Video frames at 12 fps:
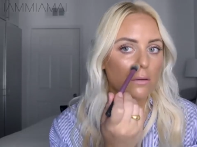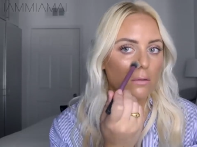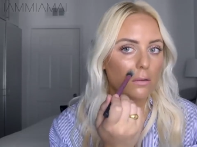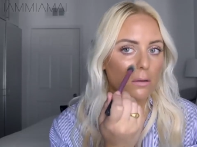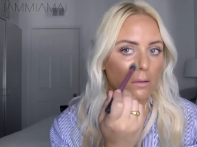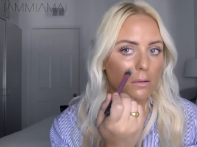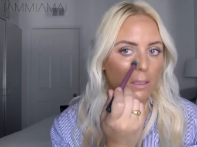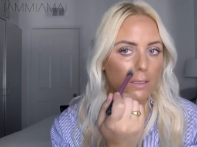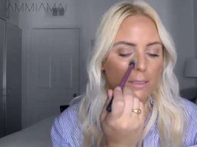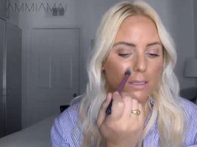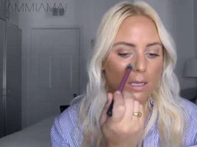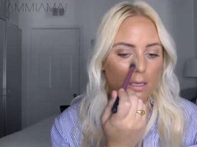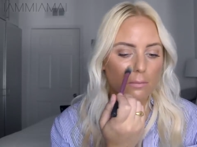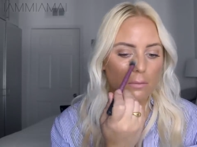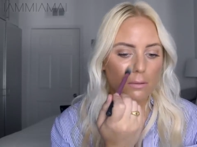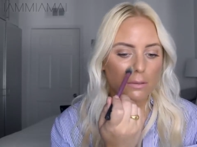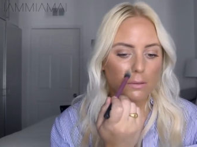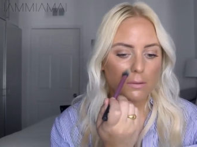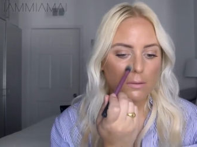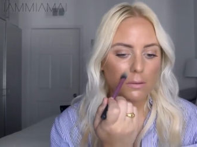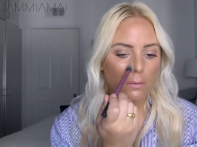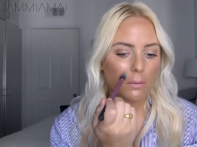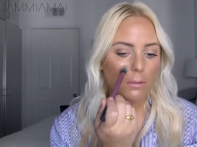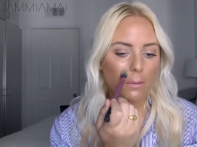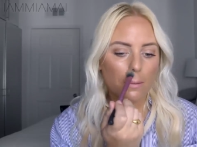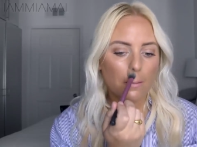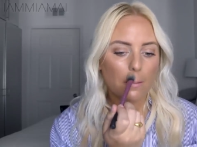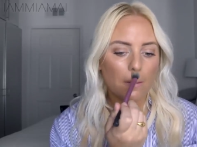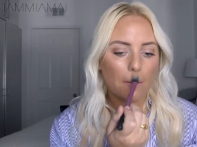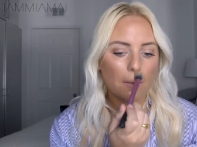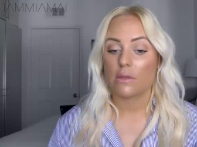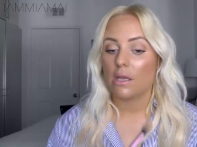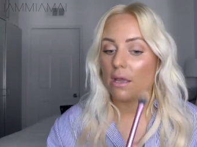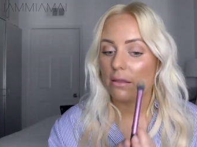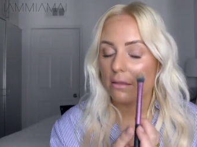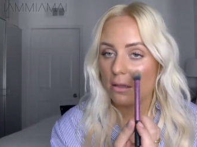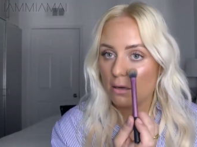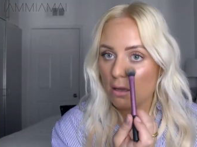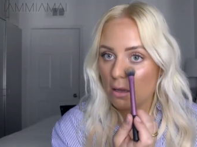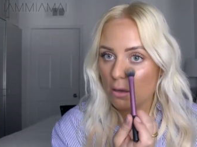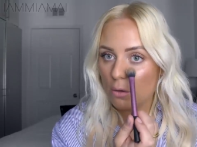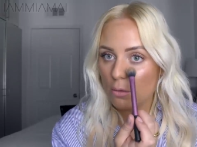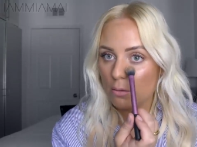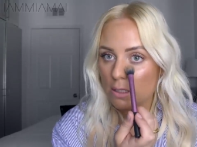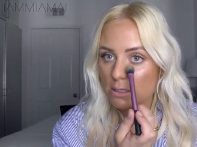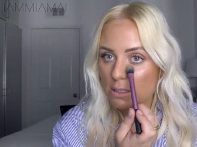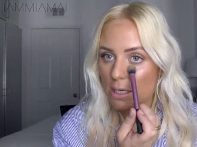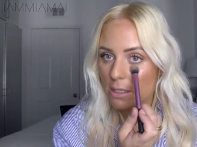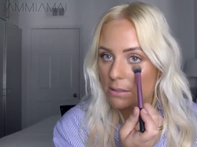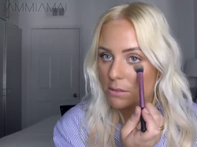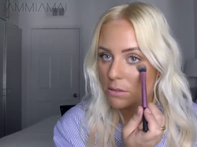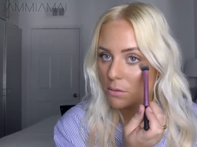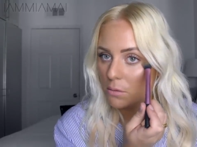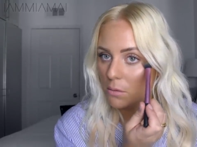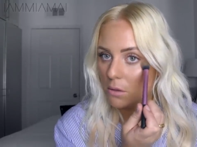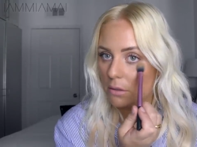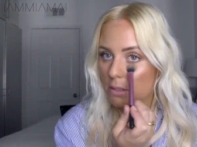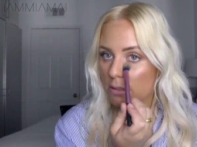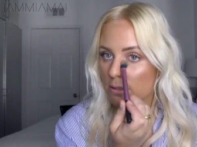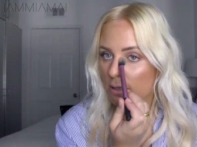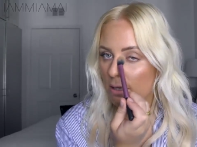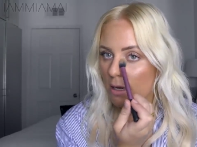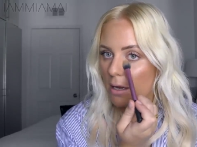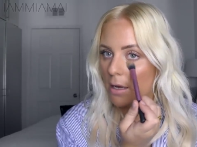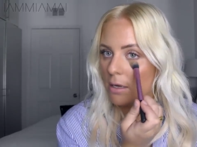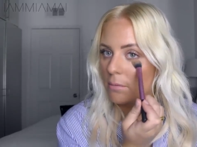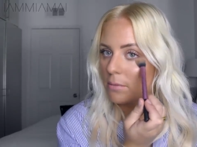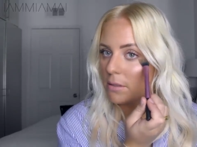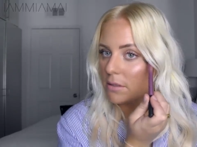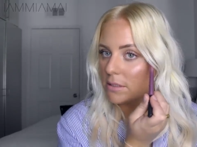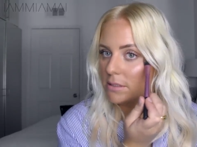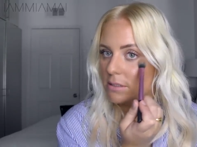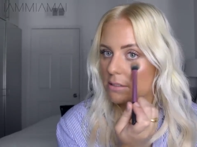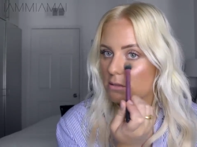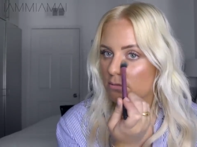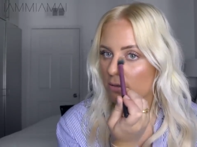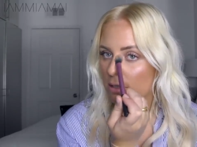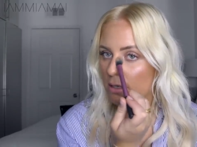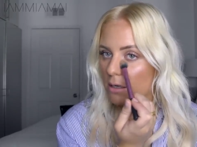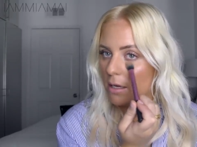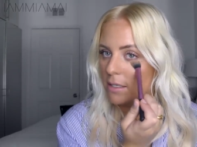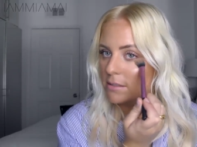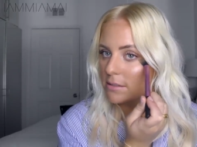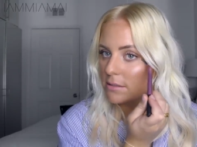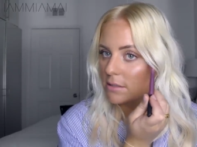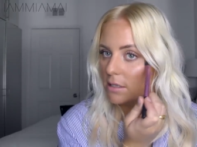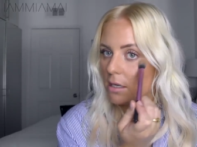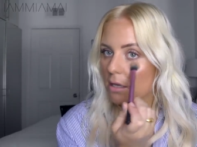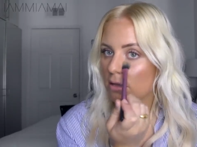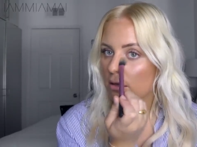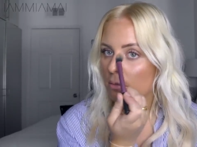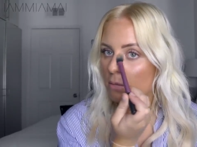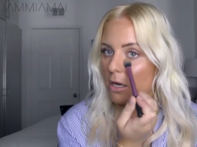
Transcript: so this side we will do too. And then I always like to do under the eye because this really lights them